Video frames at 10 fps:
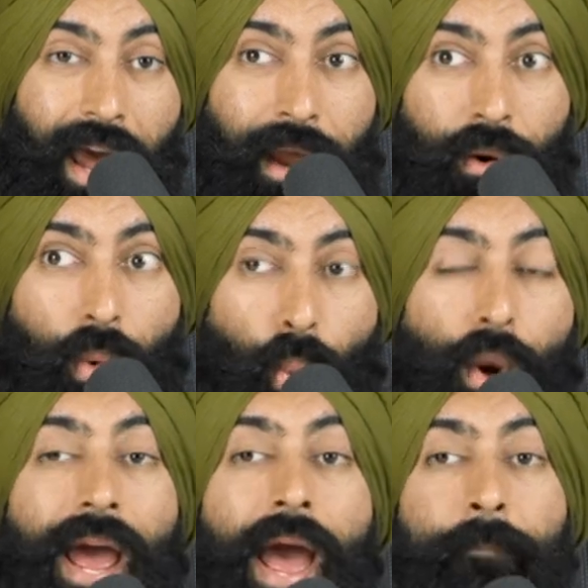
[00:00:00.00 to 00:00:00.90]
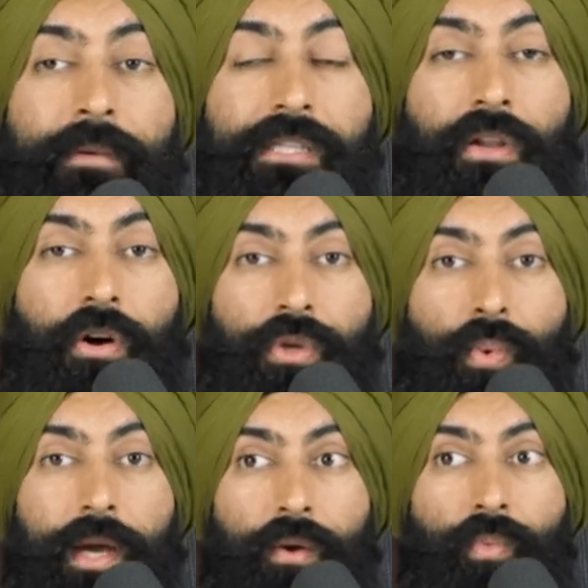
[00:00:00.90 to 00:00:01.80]
And what happens along the
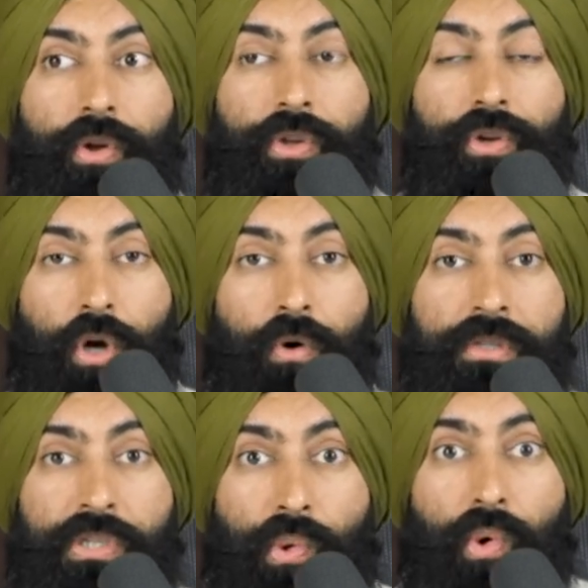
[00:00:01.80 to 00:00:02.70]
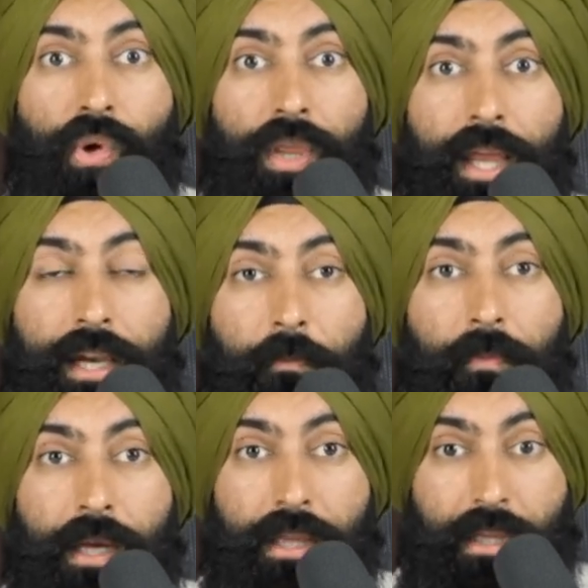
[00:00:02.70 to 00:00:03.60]
way? Well, you go to school and then
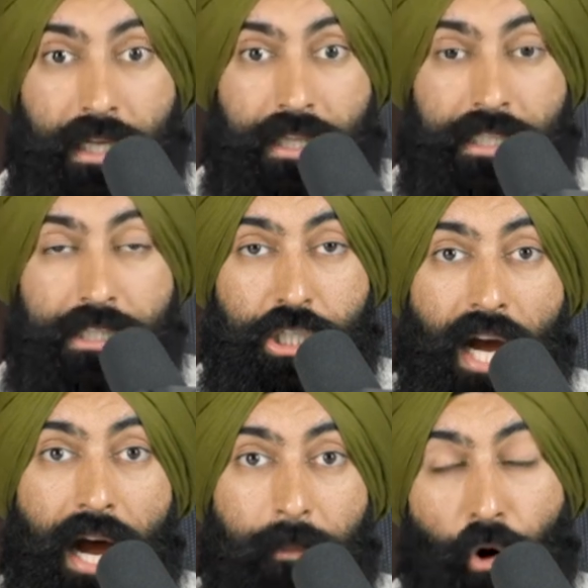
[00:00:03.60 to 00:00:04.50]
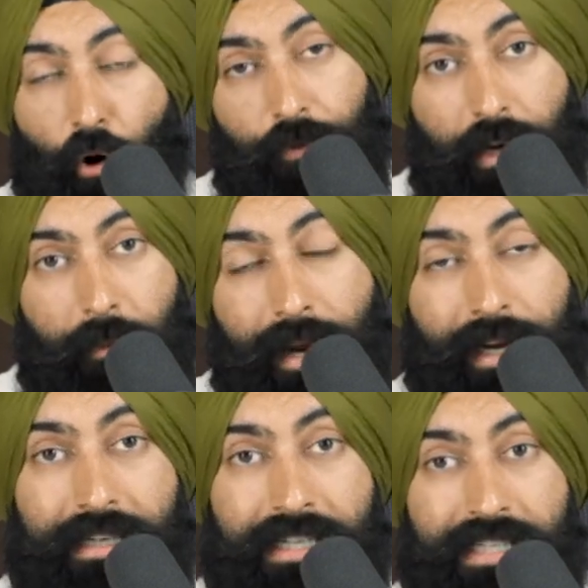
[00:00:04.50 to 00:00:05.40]
you get this job. Hopefully you're
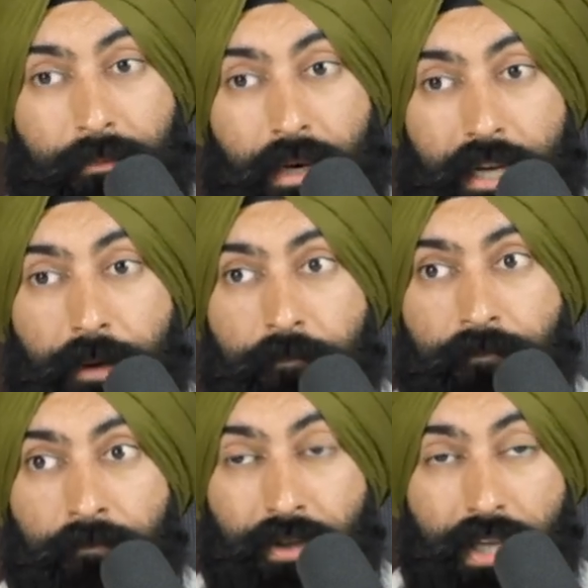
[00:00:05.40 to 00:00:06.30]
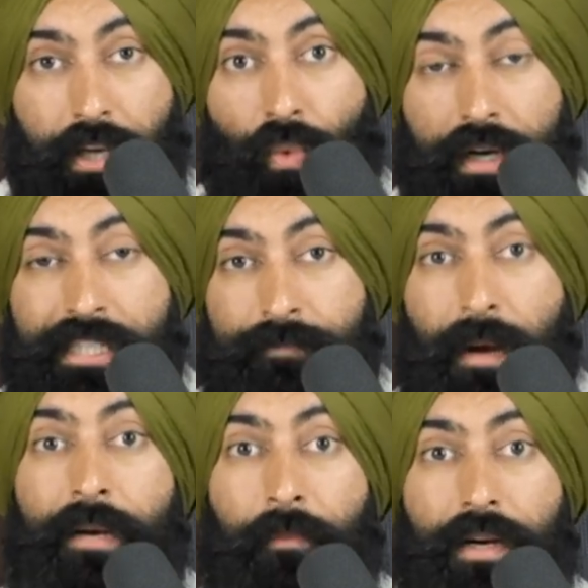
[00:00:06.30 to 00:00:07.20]
making decent money, but then you want to
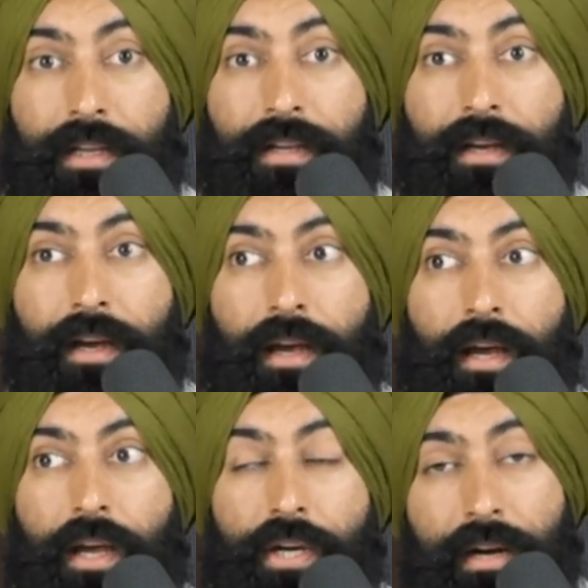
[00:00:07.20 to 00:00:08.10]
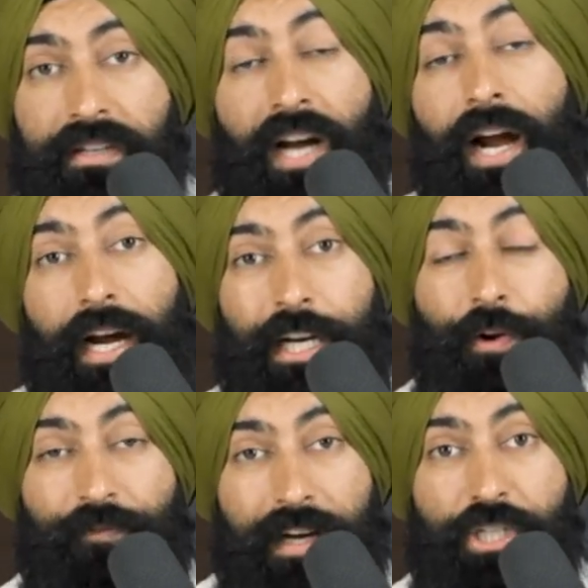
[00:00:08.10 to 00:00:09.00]
spend money. You're never taught how to
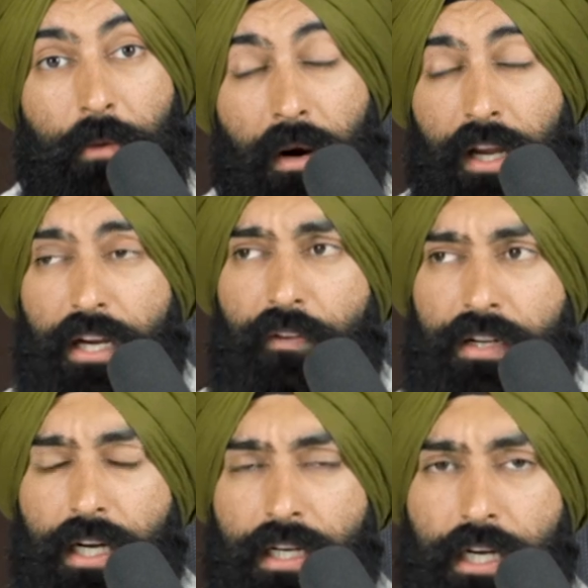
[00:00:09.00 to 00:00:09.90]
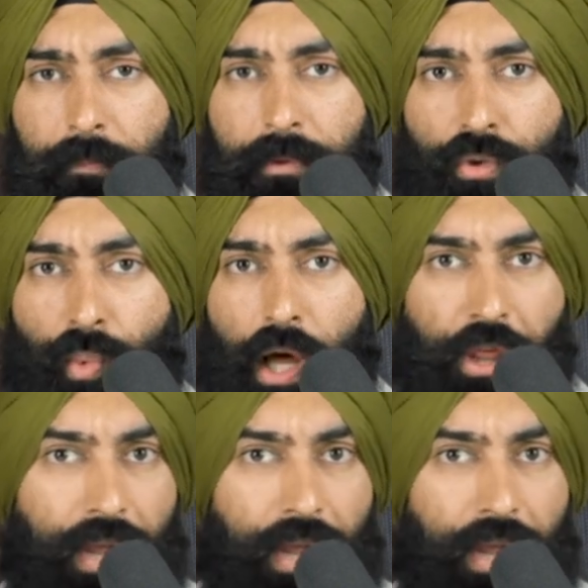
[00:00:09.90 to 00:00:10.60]
invest your money. You're never taught how to build wealth.